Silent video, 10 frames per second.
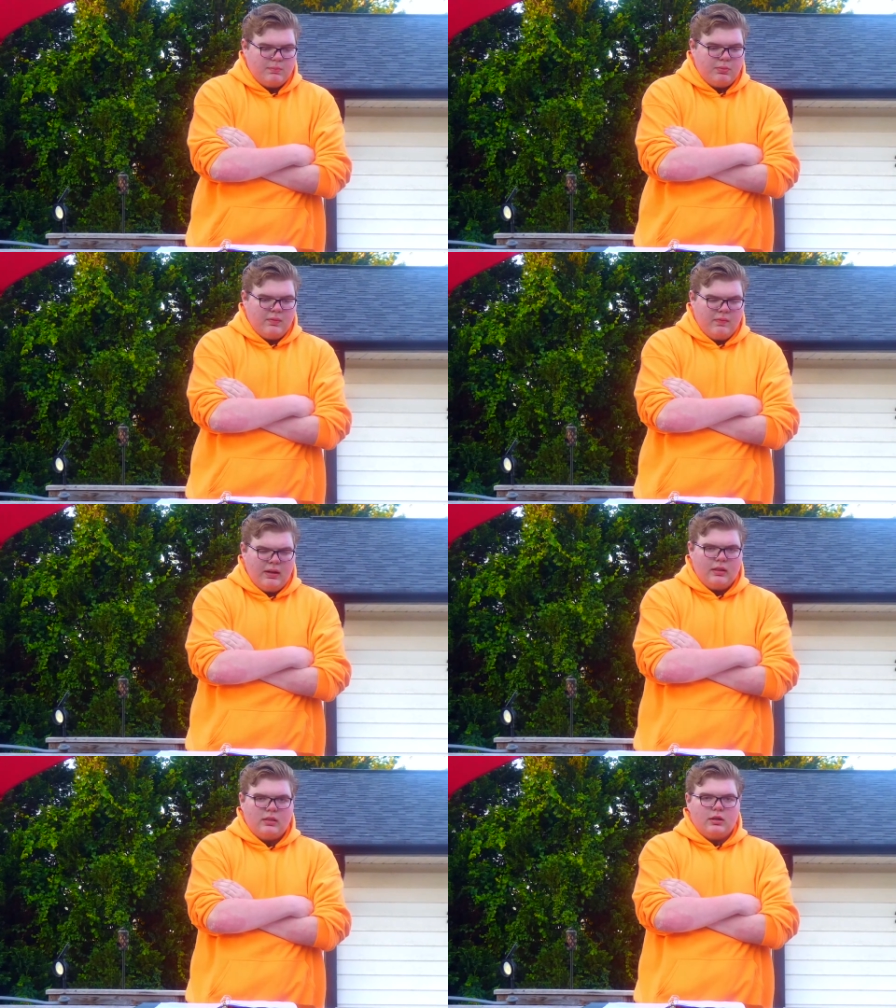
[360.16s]
to
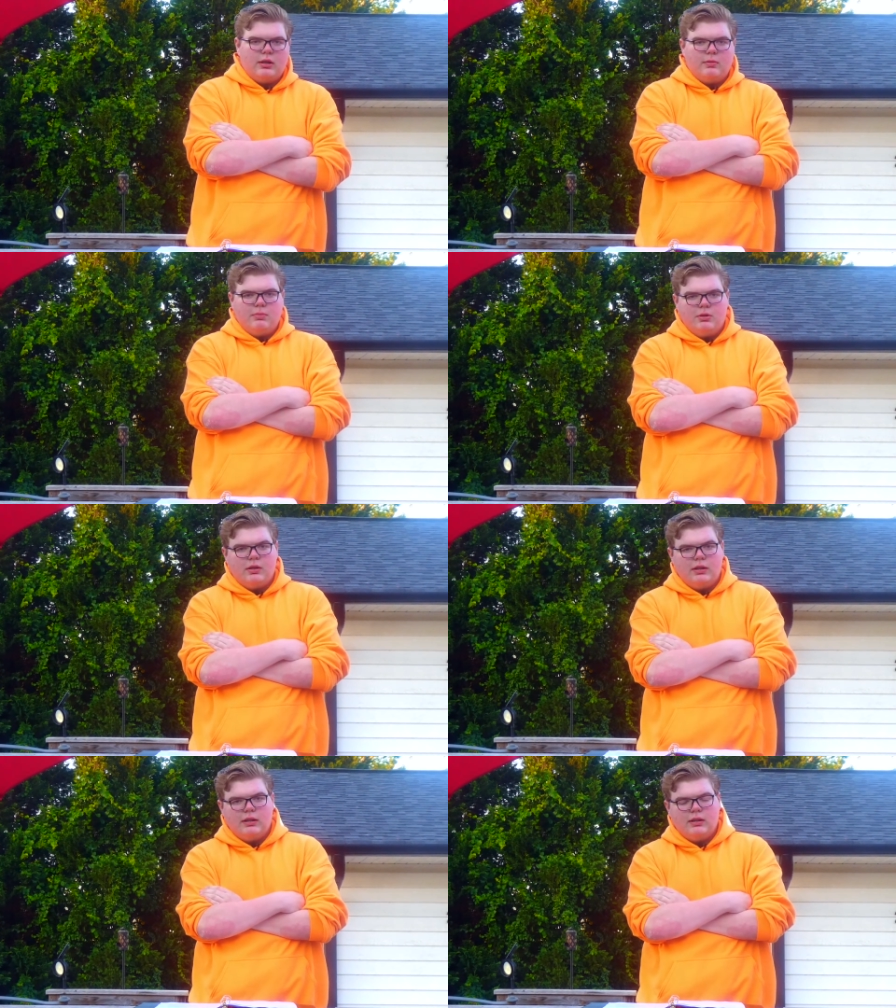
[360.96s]
prevent the
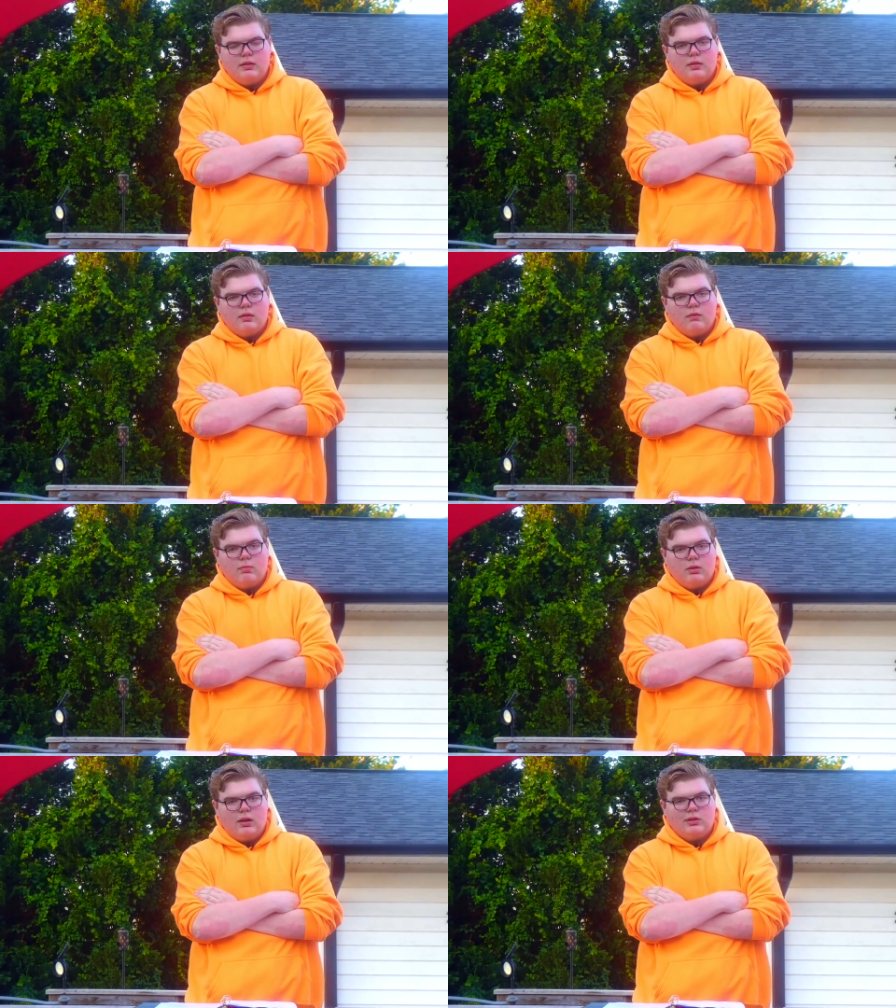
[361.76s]
community
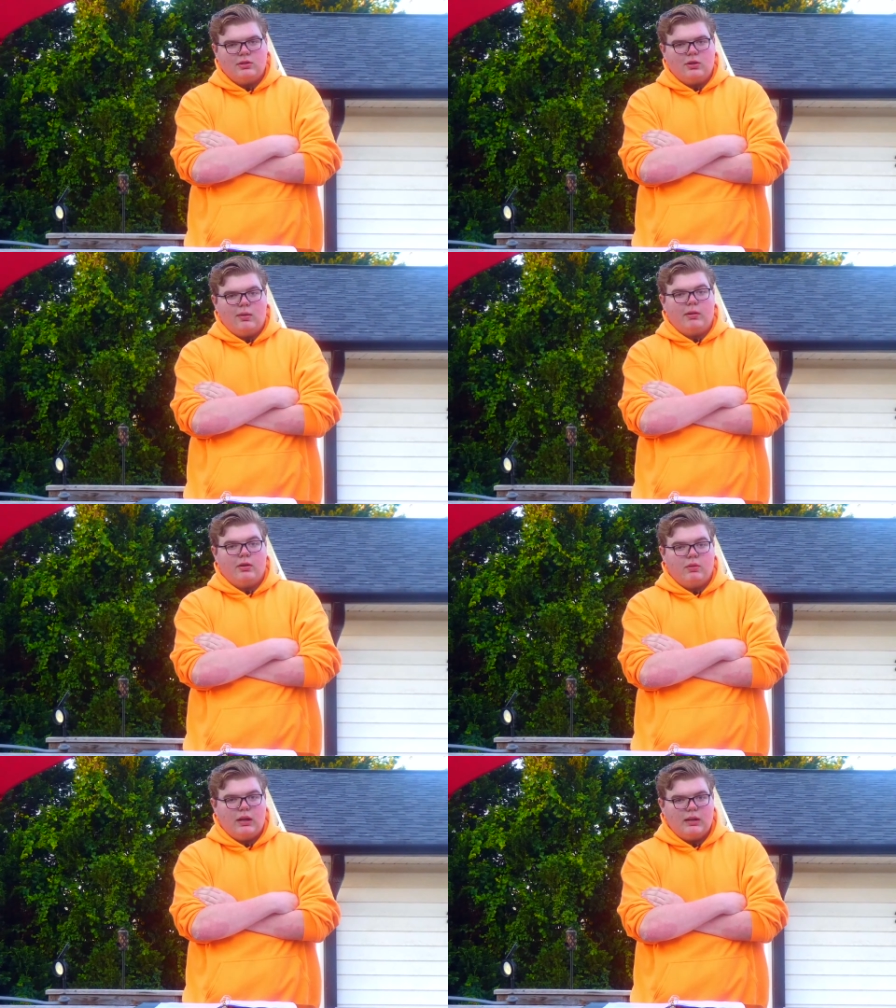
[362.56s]
from causing harm. And you
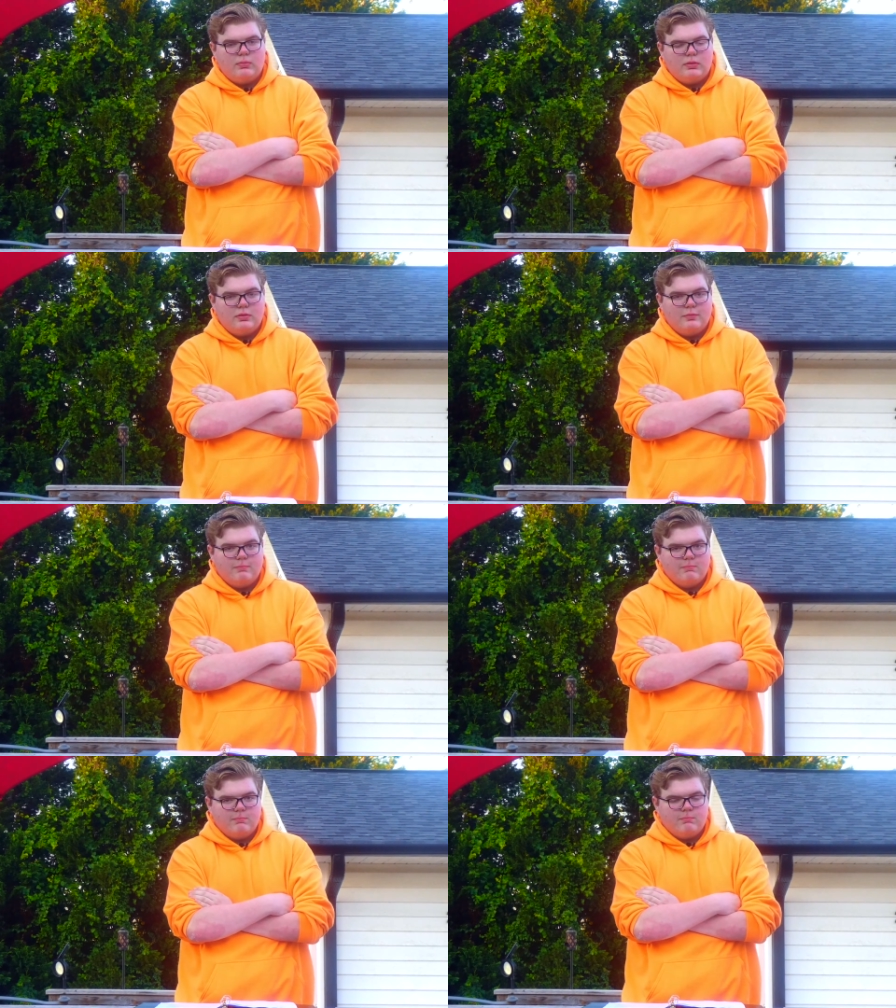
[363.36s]
know what happened?
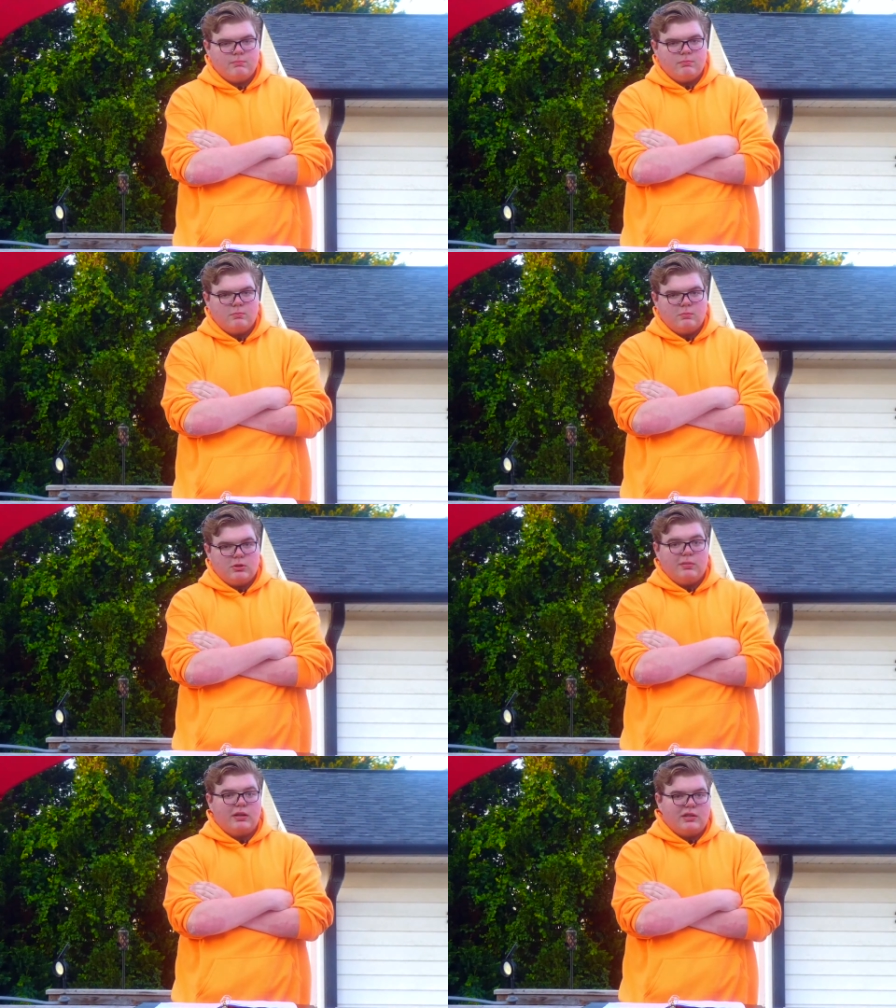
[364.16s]

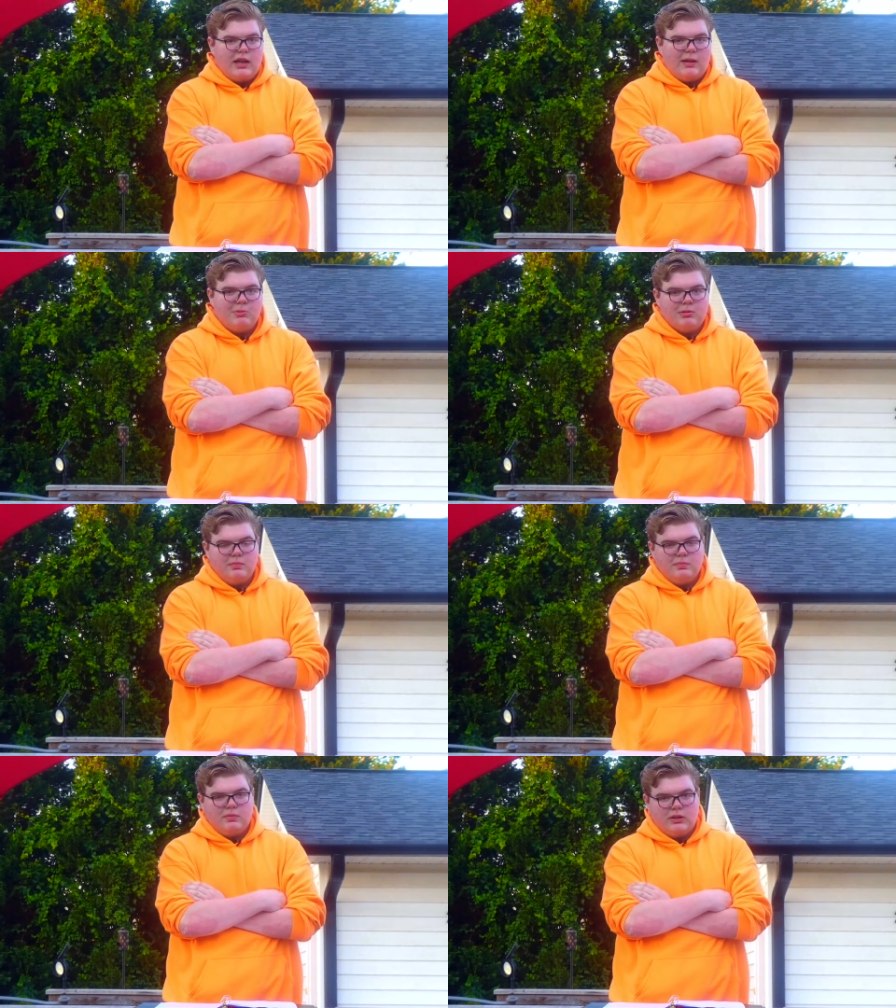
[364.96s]
Somebody stabbed her
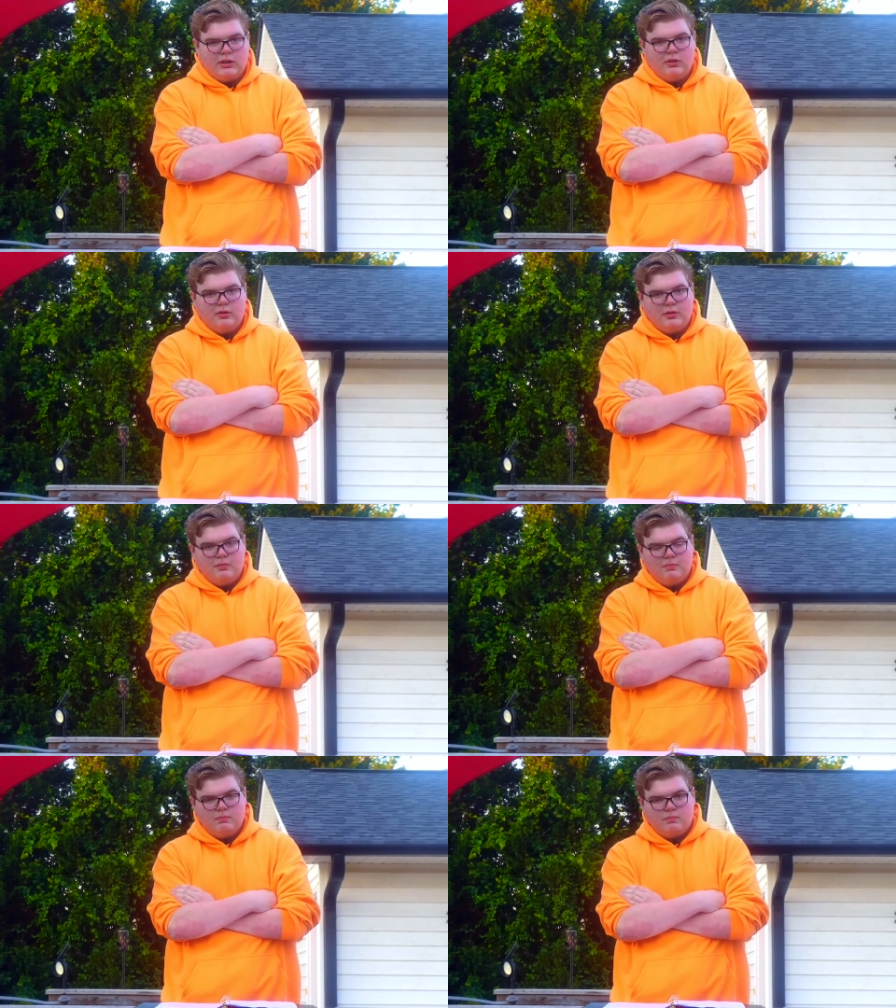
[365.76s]
and killed her.